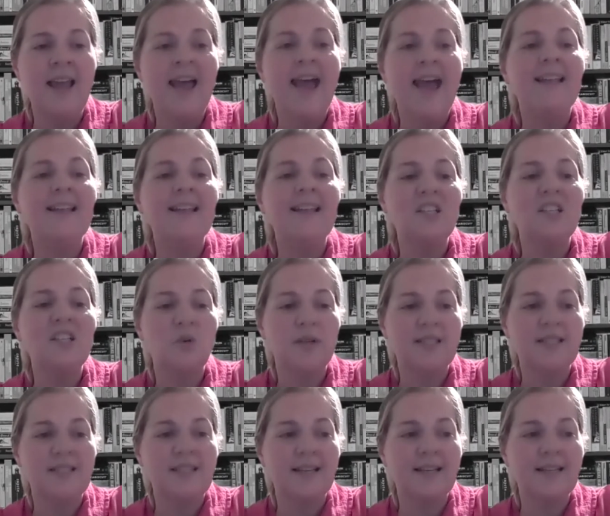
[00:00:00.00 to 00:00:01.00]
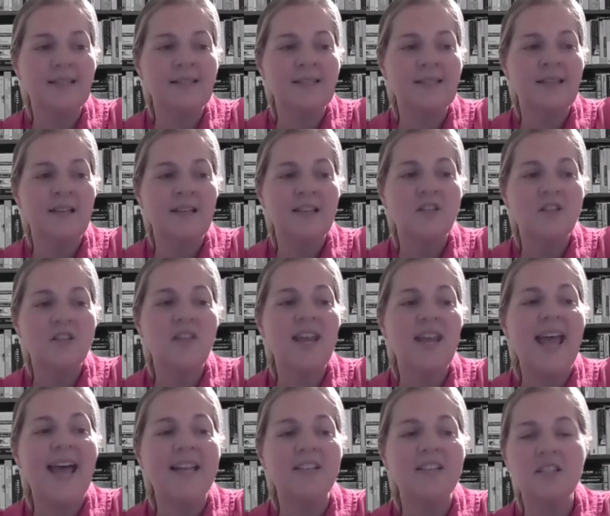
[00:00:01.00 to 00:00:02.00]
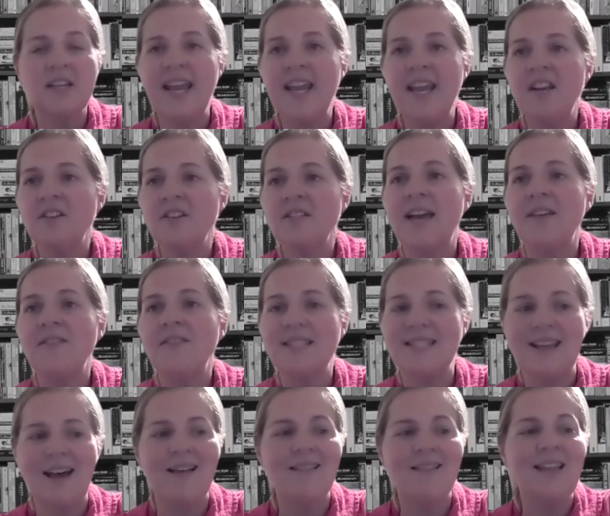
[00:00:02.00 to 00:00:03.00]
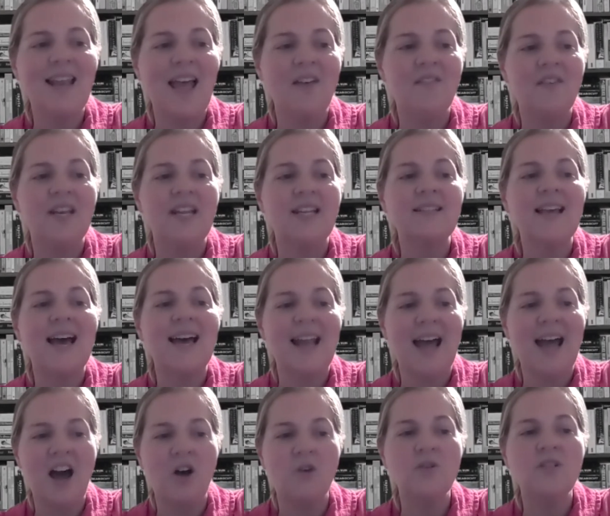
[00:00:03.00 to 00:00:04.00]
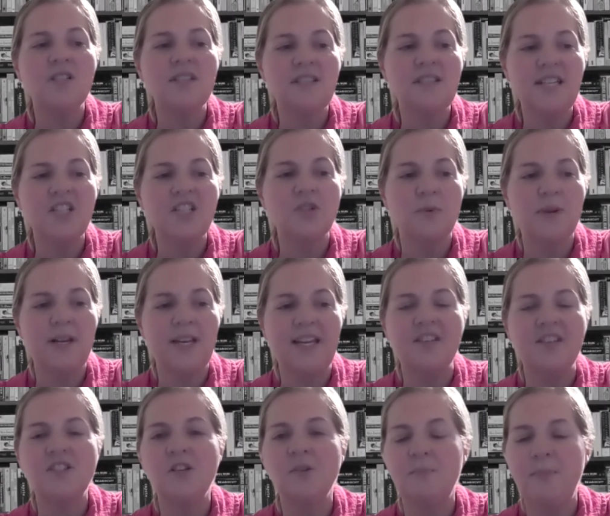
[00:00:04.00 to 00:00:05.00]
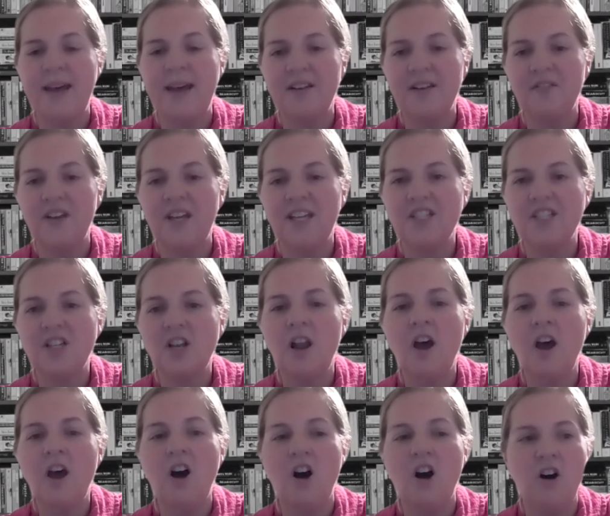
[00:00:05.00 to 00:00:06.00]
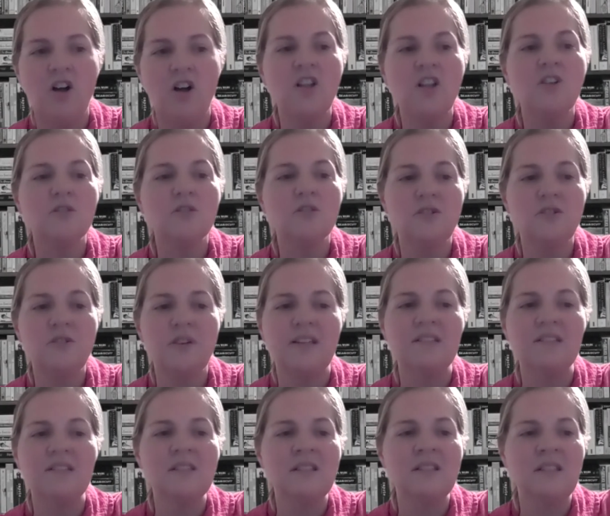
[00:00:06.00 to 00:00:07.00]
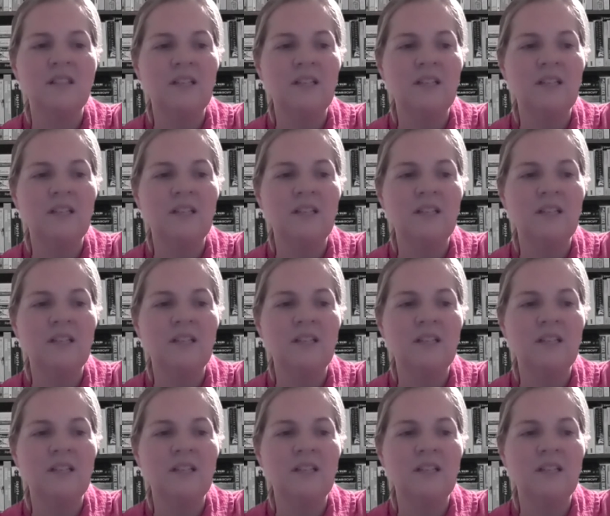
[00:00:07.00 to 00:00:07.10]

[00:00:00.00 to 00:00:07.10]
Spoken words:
and linguistics, so that educators have solid evidence on how to teach reading to benefit all students.